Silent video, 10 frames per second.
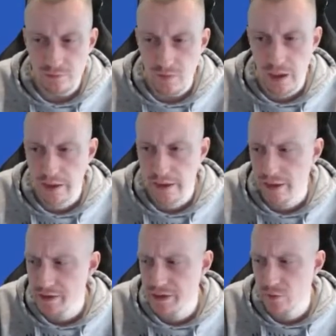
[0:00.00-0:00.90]
and I
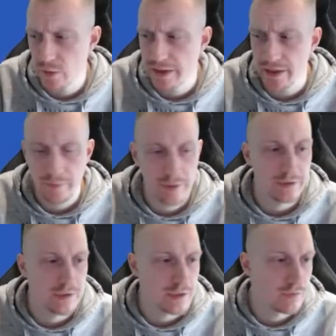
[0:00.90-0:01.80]
can't see where,
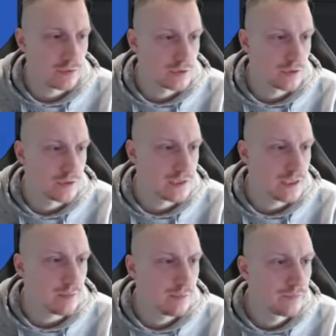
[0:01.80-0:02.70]
because I've looked at the
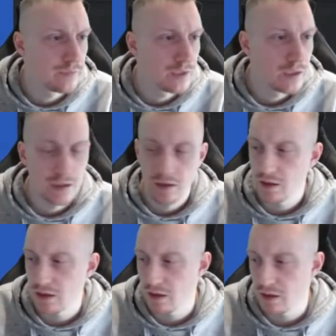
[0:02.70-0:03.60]
team
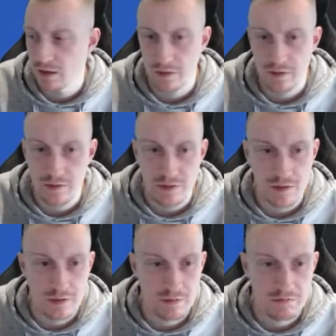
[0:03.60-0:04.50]
and
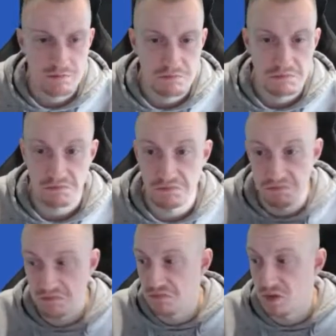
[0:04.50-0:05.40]

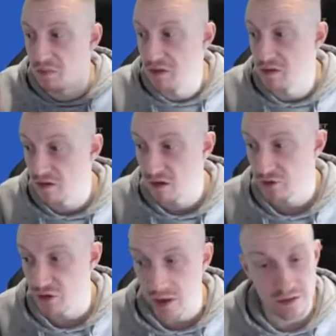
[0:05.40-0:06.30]
nobody's got a
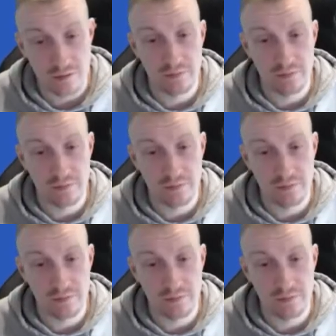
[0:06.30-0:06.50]
contract.